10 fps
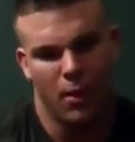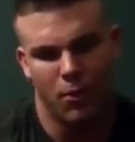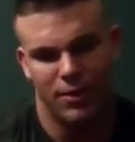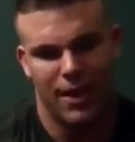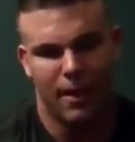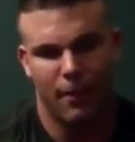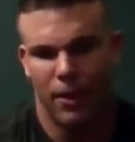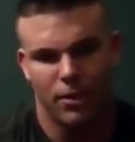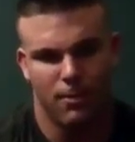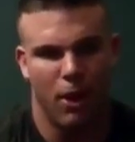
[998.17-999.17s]
Wasn't that
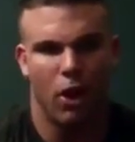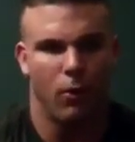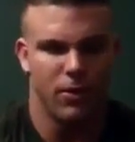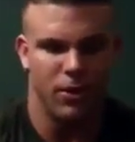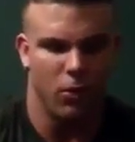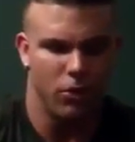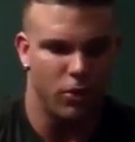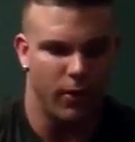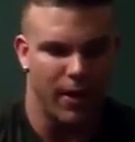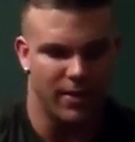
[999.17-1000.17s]
much. My heart wasn't going
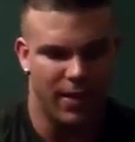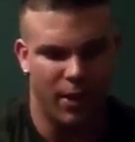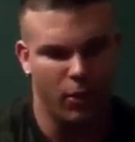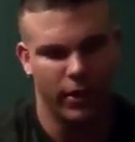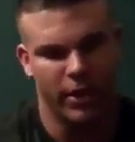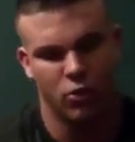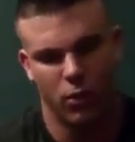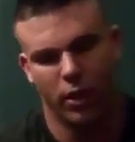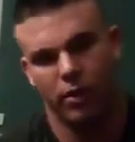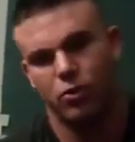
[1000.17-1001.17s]
too crazy. I only did
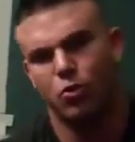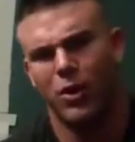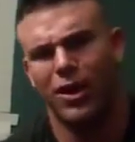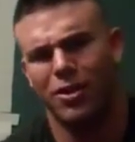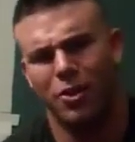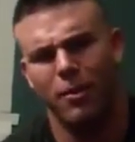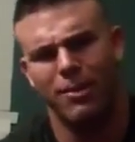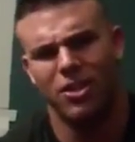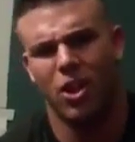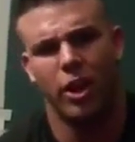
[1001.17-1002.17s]
20 to 30
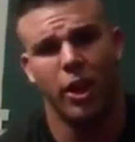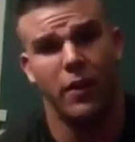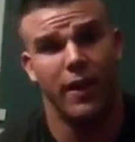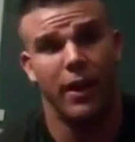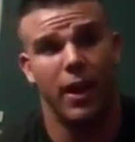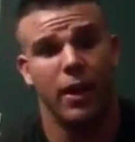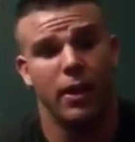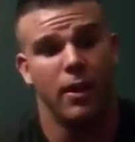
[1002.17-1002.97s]
minutes of cardio, and then